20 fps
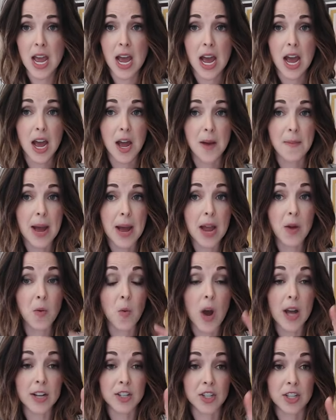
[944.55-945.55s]
I
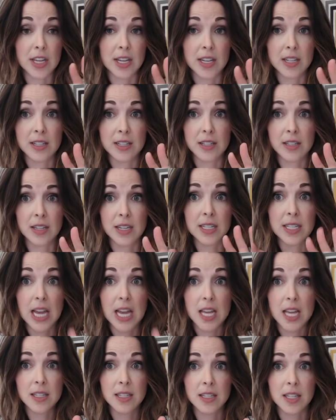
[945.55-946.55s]
watched this
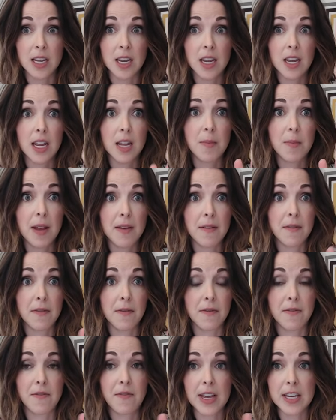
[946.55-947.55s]
intensely in my
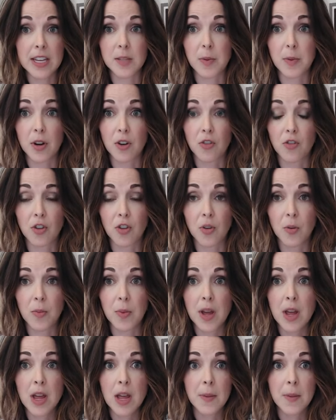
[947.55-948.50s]
Facebook group